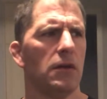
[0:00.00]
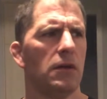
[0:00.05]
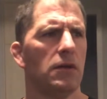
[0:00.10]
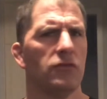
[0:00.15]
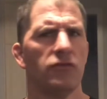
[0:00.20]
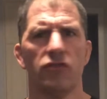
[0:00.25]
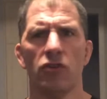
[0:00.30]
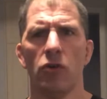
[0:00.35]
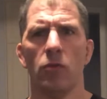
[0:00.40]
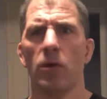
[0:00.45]

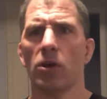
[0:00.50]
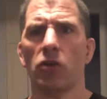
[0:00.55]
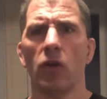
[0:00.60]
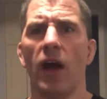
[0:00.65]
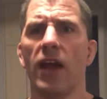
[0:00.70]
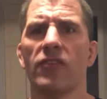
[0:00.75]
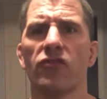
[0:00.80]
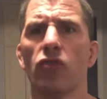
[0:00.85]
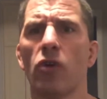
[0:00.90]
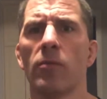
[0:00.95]
doing what
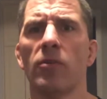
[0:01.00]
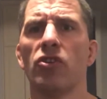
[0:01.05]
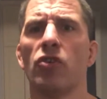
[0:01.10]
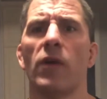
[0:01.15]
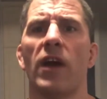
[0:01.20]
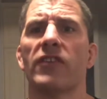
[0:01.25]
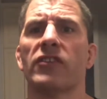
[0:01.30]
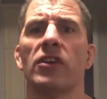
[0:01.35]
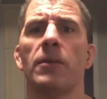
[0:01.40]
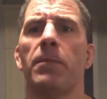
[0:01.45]
clients normally do,
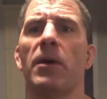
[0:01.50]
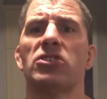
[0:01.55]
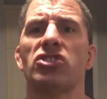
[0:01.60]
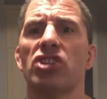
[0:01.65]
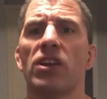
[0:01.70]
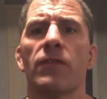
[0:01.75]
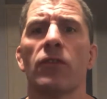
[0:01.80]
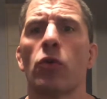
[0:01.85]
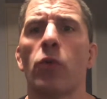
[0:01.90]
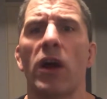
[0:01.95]
asking a bunch of
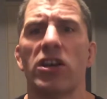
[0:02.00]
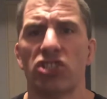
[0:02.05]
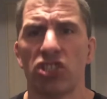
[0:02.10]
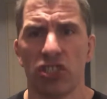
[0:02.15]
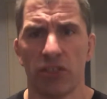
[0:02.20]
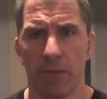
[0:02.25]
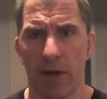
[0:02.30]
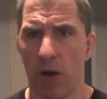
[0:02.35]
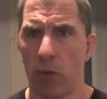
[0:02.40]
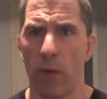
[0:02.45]
different
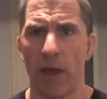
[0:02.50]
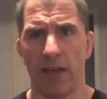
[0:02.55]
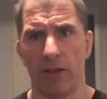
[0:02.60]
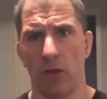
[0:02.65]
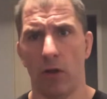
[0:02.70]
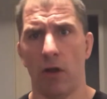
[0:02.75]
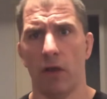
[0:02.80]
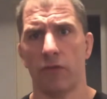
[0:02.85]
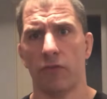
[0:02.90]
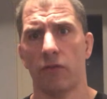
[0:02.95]
questions about weight
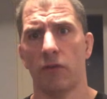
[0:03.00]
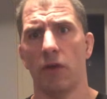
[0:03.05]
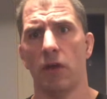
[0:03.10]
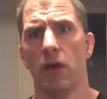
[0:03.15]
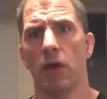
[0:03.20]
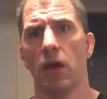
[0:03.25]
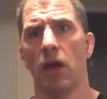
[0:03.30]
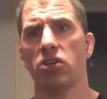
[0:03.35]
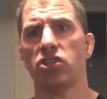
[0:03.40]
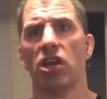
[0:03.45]
loss.
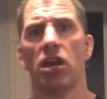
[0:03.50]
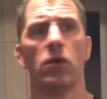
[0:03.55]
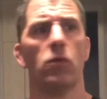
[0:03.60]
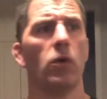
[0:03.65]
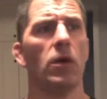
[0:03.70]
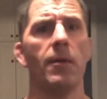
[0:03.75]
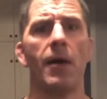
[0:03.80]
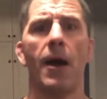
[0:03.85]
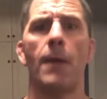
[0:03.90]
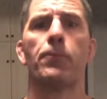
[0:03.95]
Hey Shank,
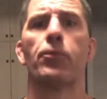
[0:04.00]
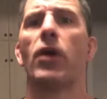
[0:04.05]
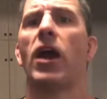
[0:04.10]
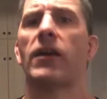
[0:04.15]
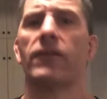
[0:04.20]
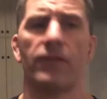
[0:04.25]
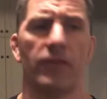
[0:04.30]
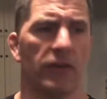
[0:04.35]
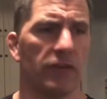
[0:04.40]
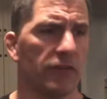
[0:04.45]
what about
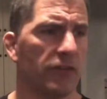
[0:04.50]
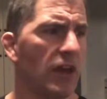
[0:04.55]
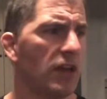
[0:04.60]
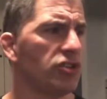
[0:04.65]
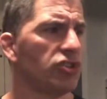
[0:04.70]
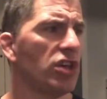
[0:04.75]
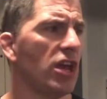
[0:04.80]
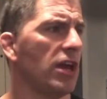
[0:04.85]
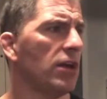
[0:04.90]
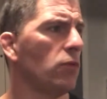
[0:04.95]
breakfast? Hey
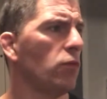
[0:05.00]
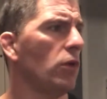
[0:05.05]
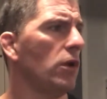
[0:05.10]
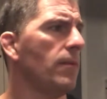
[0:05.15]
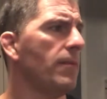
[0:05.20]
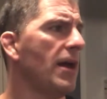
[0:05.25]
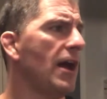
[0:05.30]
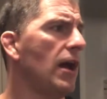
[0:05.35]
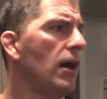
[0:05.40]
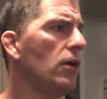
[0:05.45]
Shank, what
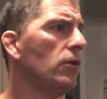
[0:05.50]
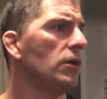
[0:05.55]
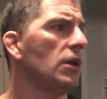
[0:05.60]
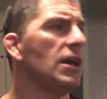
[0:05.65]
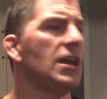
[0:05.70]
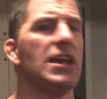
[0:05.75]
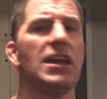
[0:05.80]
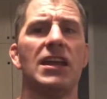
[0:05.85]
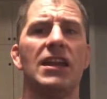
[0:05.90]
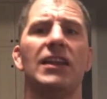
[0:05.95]

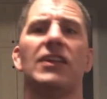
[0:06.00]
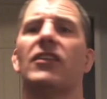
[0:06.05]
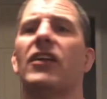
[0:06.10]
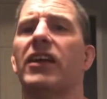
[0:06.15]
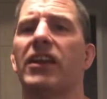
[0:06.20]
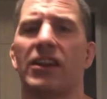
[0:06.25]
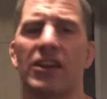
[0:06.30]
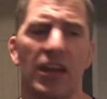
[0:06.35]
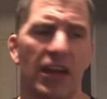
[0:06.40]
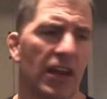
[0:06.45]
about eating
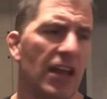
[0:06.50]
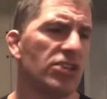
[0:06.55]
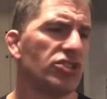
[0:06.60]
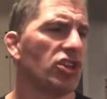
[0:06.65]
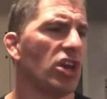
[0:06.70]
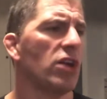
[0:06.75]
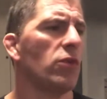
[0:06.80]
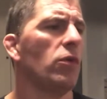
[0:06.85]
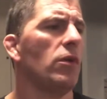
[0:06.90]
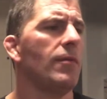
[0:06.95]
late at night? Hey
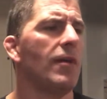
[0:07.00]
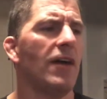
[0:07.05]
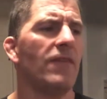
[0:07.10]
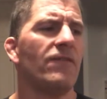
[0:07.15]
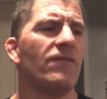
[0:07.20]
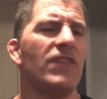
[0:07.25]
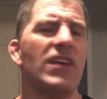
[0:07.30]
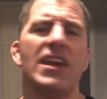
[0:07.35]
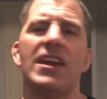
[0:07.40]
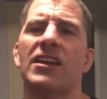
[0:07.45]
Shank, what
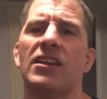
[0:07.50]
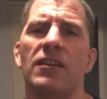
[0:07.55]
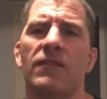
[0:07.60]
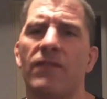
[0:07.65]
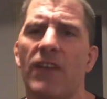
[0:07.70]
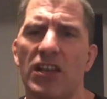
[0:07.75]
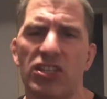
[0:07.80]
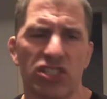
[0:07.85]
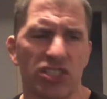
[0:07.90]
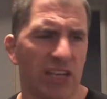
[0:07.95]
about vegan and
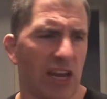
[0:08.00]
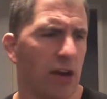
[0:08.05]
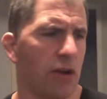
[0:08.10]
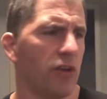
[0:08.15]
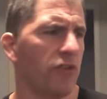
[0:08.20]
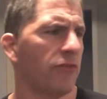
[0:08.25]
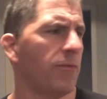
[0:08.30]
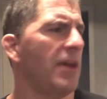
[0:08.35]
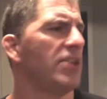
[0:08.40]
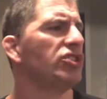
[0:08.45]

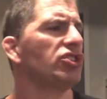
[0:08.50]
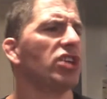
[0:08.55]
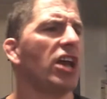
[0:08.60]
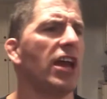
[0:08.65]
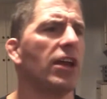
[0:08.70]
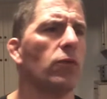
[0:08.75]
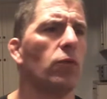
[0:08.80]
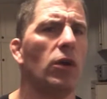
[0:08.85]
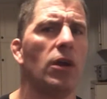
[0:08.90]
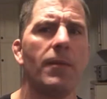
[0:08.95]
vegetarianism? Hey
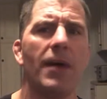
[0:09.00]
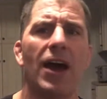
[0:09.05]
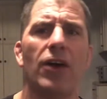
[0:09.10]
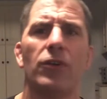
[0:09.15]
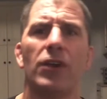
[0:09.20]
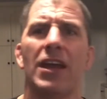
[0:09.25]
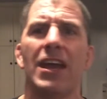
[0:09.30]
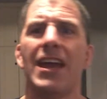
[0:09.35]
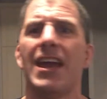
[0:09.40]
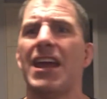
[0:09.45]
Shank, what
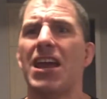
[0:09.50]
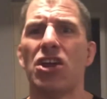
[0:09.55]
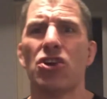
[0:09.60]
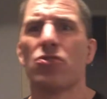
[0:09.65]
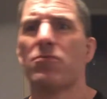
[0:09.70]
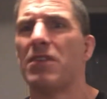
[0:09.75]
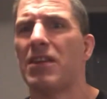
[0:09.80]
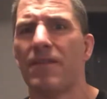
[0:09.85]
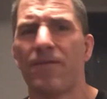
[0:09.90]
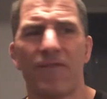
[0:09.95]
about
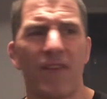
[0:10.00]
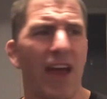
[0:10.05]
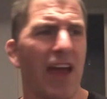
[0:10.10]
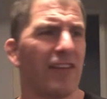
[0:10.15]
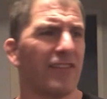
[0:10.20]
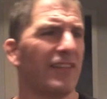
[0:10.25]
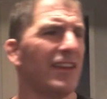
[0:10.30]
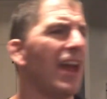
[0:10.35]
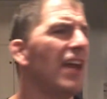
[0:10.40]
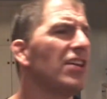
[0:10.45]
intermittent
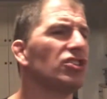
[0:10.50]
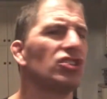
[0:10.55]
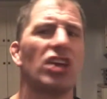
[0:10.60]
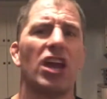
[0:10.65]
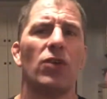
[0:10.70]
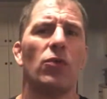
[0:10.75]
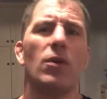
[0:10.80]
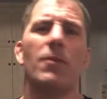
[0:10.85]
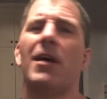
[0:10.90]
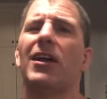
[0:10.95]
fasting? Hey
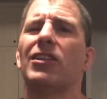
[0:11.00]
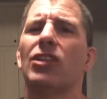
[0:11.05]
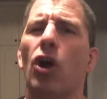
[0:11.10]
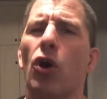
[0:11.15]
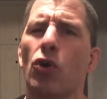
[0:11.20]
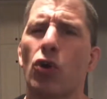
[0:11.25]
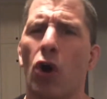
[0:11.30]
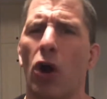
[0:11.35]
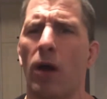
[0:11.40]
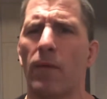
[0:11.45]
Shank, what about
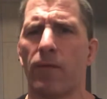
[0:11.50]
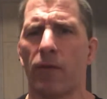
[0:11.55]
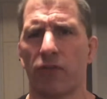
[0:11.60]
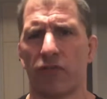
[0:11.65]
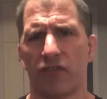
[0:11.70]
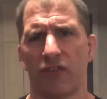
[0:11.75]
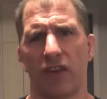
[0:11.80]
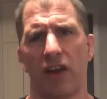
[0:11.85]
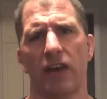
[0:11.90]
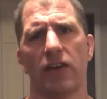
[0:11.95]
low carb
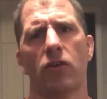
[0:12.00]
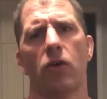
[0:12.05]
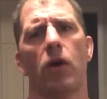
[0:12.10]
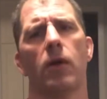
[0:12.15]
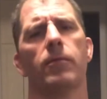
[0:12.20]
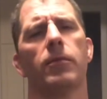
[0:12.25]
versus high carb?